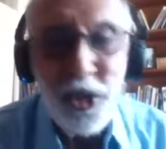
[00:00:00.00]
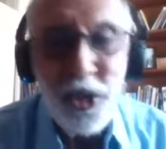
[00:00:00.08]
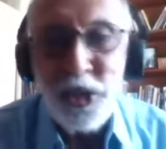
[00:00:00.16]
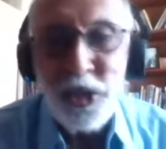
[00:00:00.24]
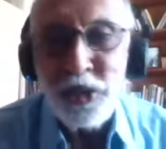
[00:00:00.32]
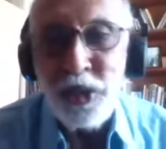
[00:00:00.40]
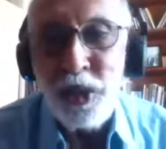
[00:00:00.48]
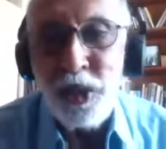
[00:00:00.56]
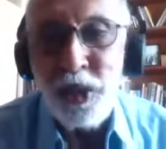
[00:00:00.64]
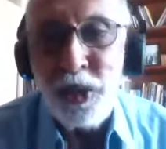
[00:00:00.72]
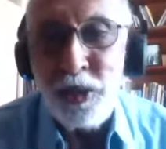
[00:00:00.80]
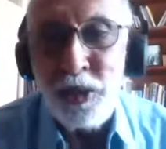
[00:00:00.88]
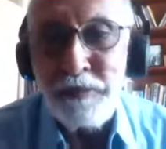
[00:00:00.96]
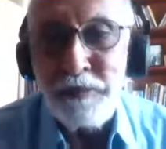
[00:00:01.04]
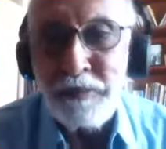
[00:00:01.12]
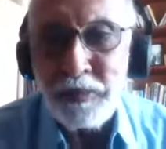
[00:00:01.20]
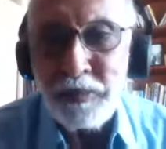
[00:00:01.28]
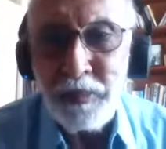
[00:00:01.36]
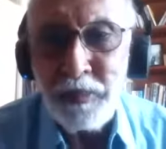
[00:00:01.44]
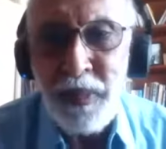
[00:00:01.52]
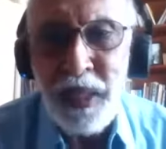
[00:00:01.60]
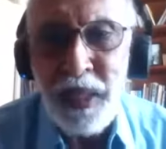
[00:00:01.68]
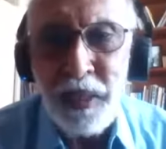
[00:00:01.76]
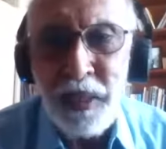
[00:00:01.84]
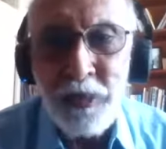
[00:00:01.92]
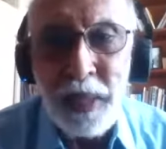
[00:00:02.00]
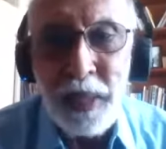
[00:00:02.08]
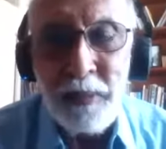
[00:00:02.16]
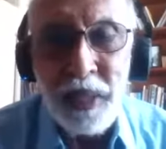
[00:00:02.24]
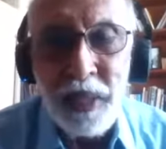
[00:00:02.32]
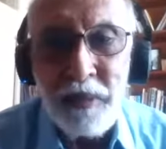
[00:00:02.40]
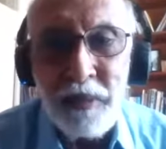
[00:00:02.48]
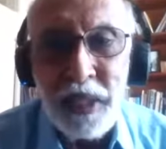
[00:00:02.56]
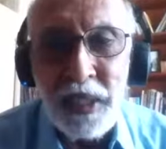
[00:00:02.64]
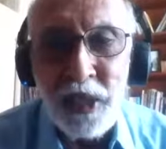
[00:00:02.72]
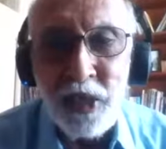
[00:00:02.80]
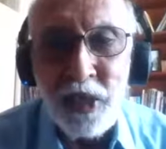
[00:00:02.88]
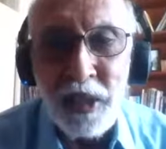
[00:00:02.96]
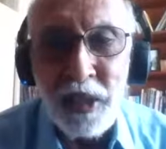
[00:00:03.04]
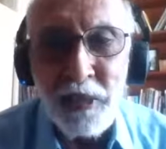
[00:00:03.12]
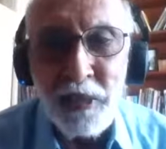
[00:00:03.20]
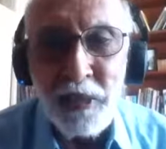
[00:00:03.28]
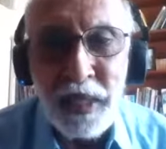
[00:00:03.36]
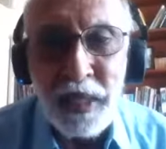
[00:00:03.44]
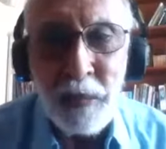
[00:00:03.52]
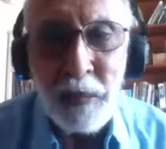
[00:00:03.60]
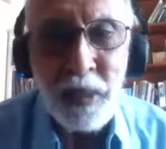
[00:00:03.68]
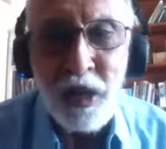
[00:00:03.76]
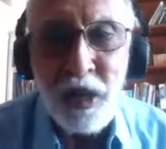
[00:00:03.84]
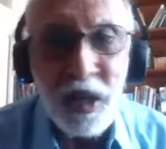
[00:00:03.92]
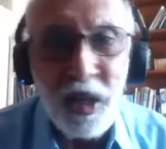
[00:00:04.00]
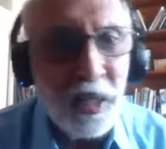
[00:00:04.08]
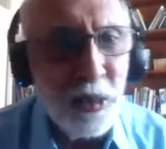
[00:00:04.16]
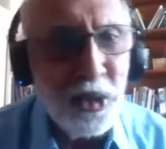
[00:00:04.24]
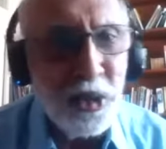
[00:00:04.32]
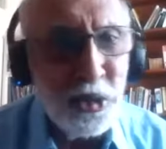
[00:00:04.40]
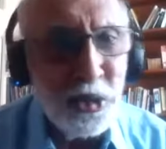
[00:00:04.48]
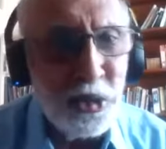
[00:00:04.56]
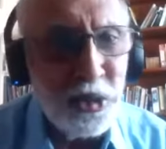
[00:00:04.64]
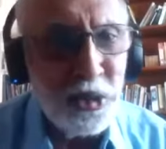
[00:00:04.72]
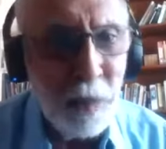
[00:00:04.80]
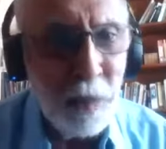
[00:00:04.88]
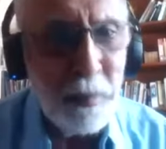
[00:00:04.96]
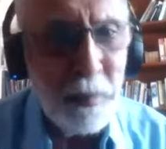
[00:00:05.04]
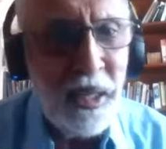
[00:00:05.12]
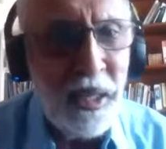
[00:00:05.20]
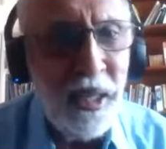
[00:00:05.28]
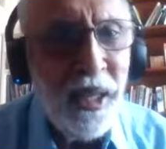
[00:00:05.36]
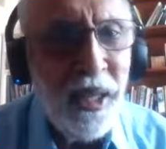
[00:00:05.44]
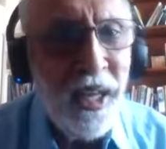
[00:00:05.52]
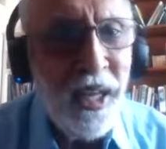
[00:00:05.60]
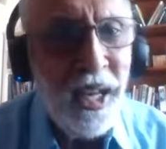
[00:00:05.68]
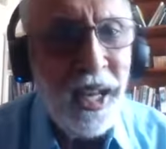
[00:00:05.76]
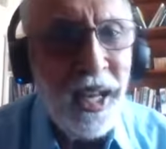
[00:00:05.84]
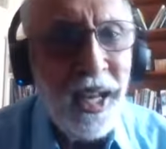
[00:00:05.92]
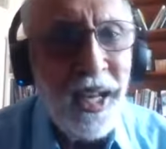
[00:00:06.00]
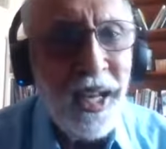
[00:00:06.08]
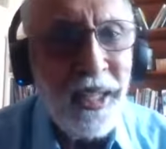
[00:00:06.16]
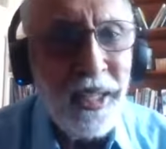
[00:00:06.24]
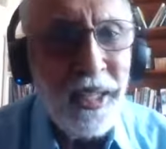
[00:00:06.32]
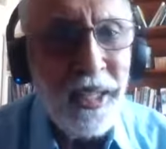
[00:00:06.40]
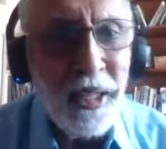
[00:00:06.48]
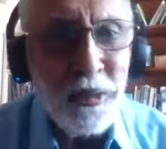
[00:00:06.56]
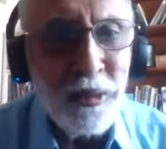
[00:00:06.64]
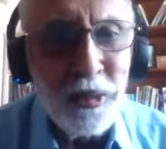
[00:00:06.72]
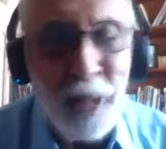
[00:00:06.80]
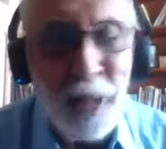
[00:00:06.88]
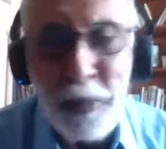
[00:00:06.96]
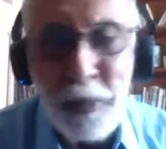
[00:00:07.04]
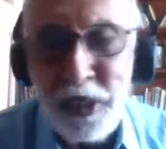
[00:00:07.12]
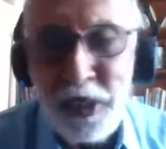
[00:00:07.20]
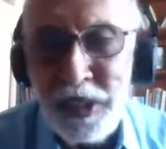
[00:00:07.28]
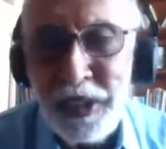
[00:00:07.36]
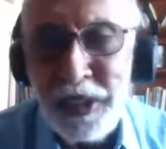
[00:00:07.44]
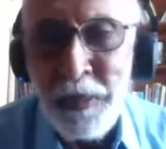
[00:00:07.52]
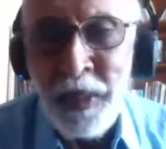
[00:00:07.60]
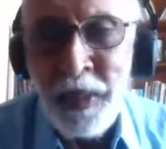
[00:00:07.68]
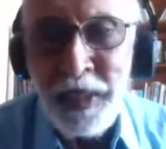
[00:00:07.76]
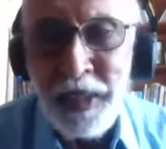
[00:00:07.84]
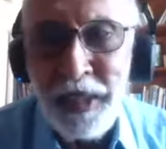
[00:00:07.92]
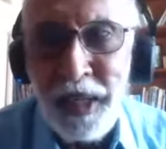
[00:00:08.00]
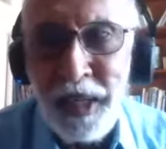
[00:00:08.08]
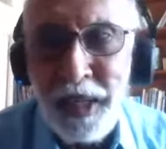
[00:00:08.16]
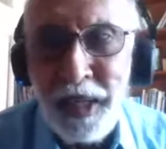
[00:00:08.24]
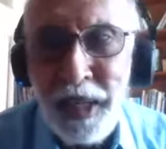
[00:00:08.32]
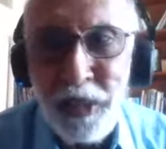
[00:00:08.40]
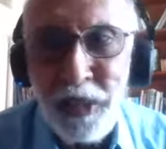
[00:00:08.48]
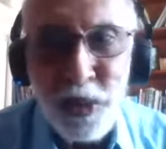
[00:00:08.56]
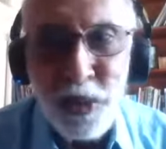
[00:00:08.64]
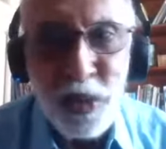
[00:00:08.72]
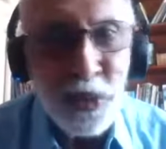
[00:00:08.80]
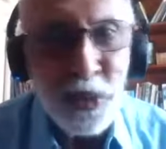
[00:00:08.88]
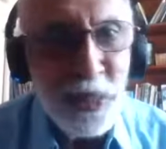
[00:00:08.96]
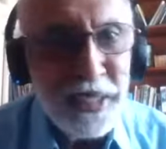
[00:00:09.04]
So if I'm nervous or if I ramble along, I want you to stop me. And yeah, because I don't want to waste the